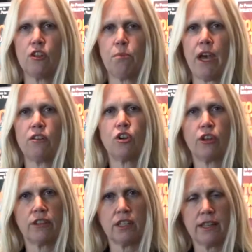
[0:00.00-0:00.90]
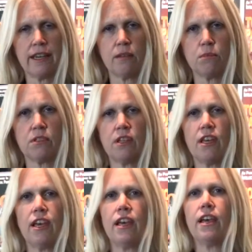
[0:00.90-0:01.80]
the patent called the claims,
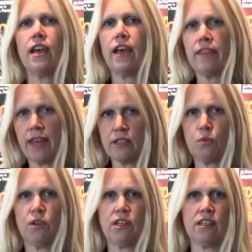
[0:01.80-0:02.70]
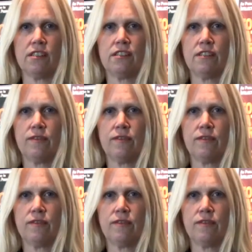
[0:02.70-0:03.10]
that's what it is.